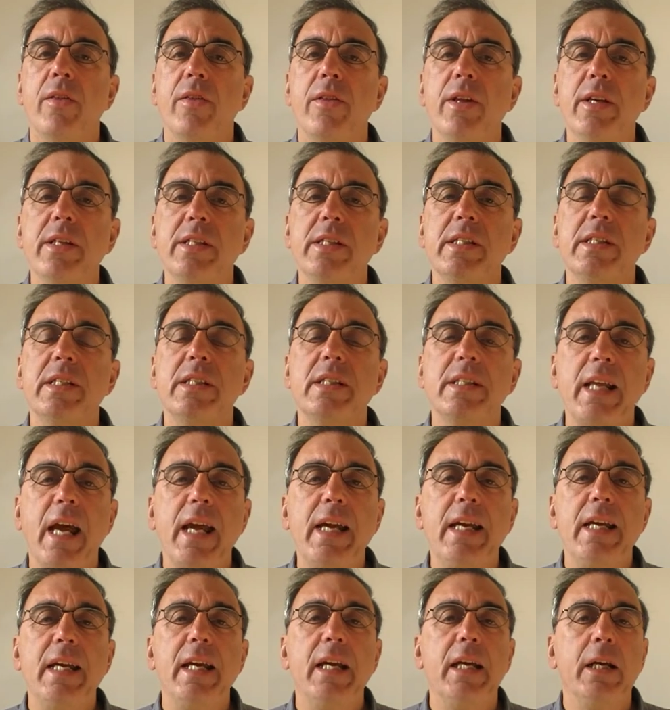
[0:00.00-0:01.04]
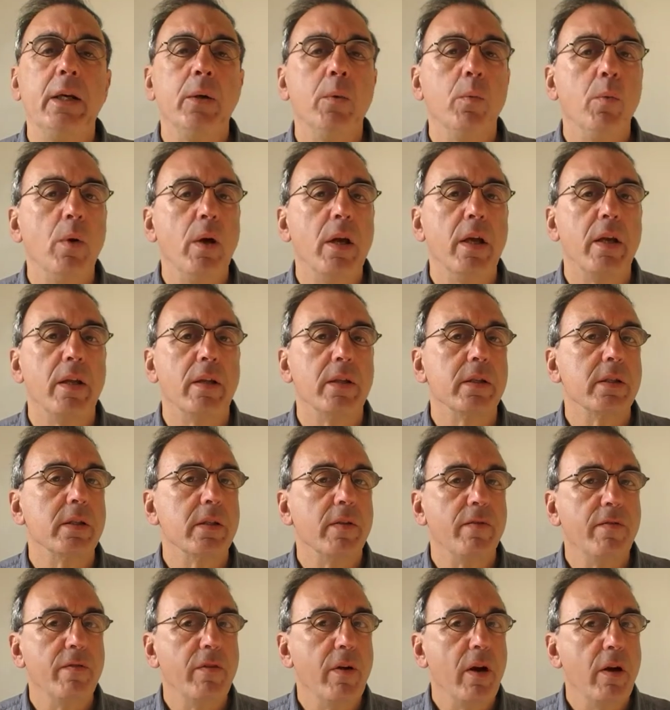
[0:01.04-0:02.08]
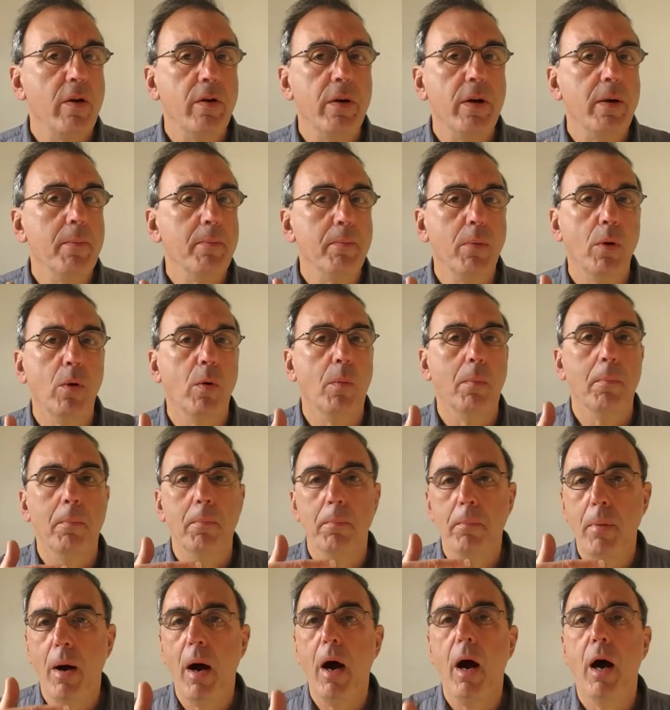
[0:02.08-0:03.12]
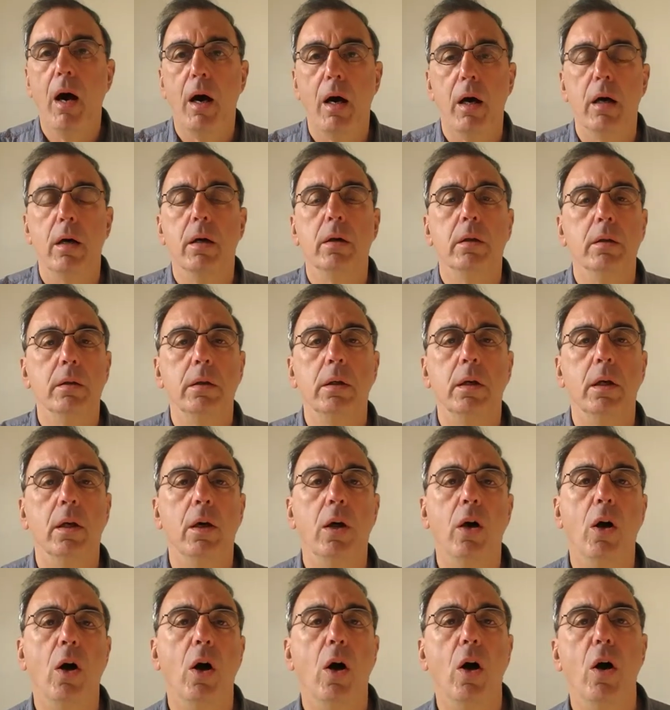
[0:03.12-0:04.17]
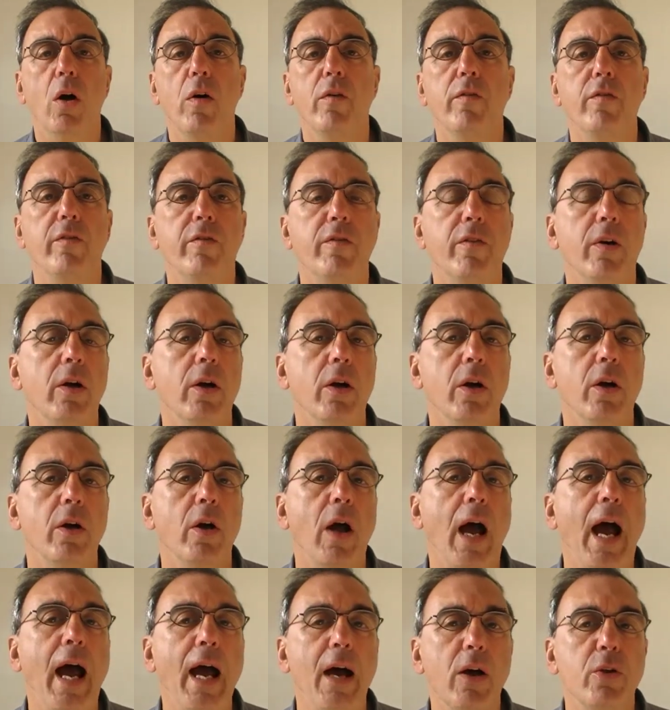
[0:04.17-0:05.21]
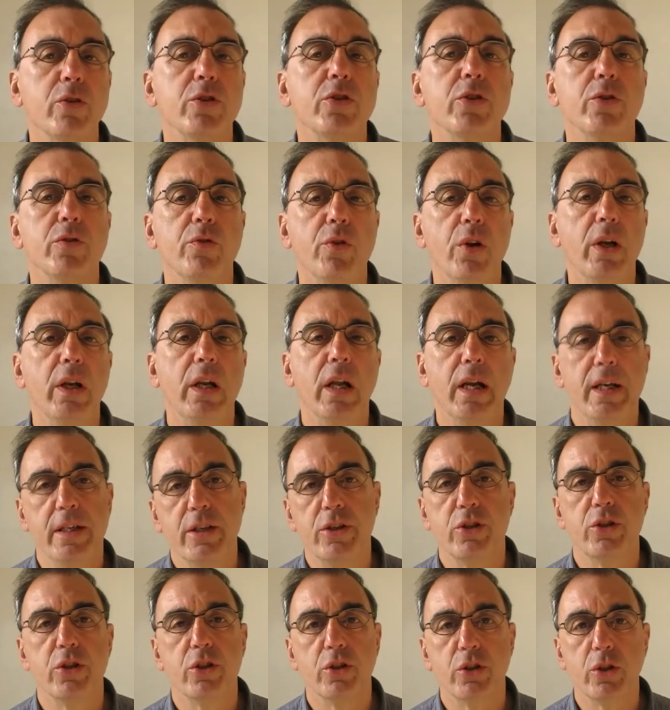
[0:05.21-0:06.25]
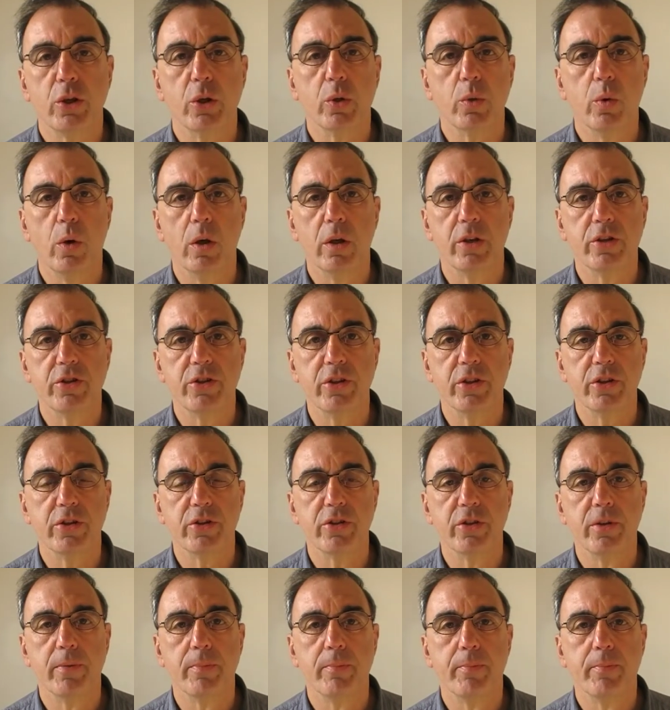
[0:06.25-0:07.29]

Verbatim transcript: This staying with is a very important part of how to relate to qualities.